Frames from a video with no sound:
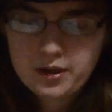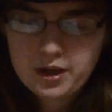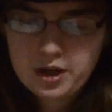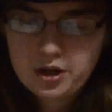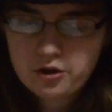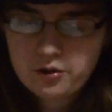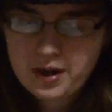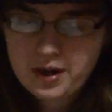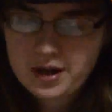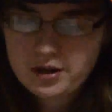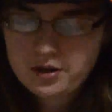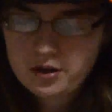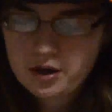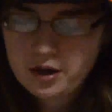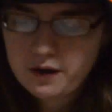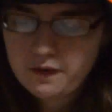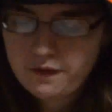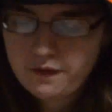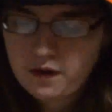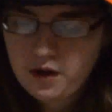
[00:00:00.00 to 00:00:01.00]
and her
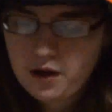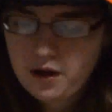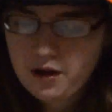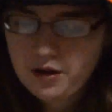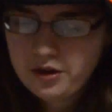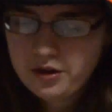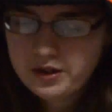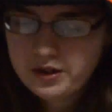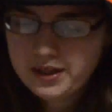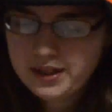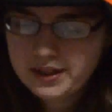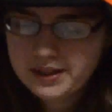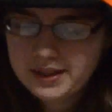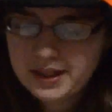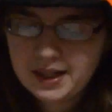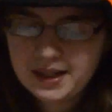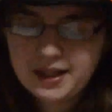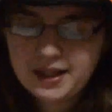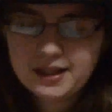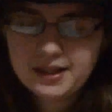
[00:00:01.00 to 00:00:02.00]
granddaughter fall on their knees
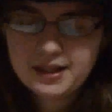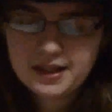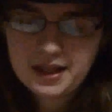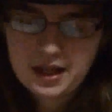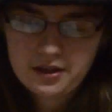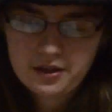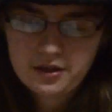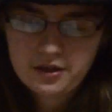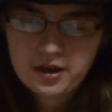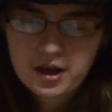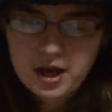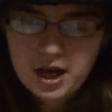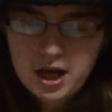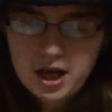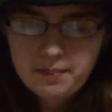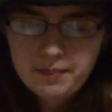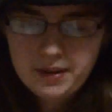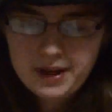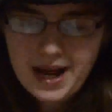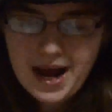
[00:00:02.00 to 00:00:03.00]
and cling together.
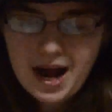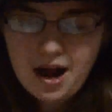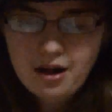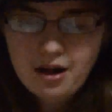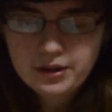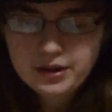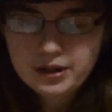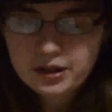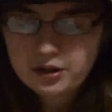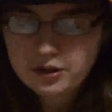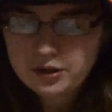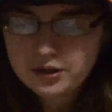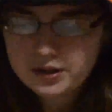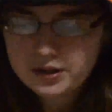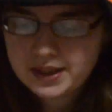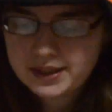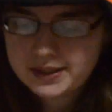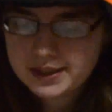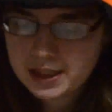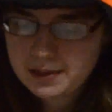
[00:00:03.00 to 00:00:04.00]
But howl and
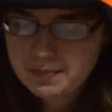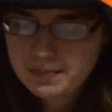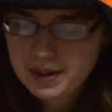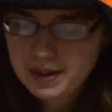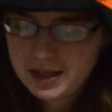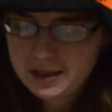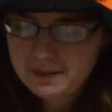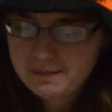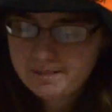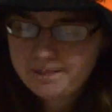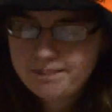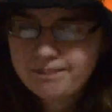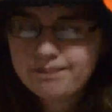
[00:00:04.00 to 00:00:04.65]
curse as they might,